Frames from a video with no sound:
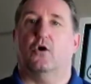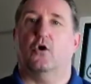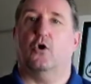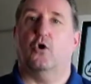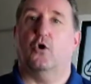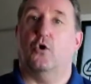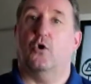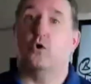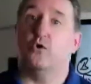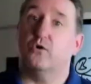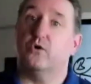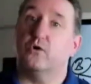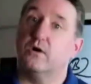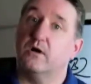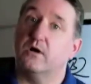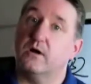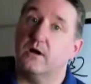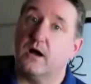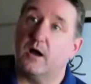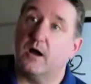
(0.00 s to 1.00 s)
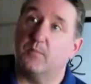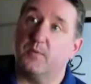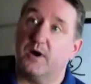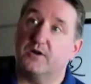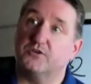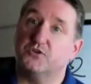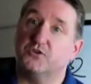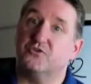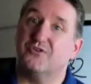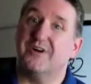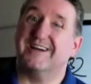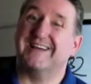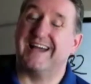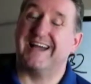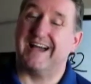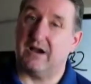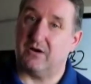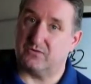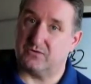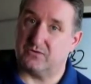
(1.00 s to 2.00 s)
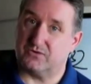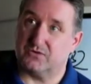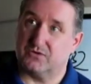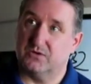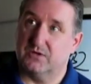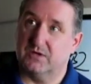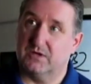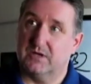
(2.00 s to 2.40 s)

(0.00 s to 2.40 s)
All about your account.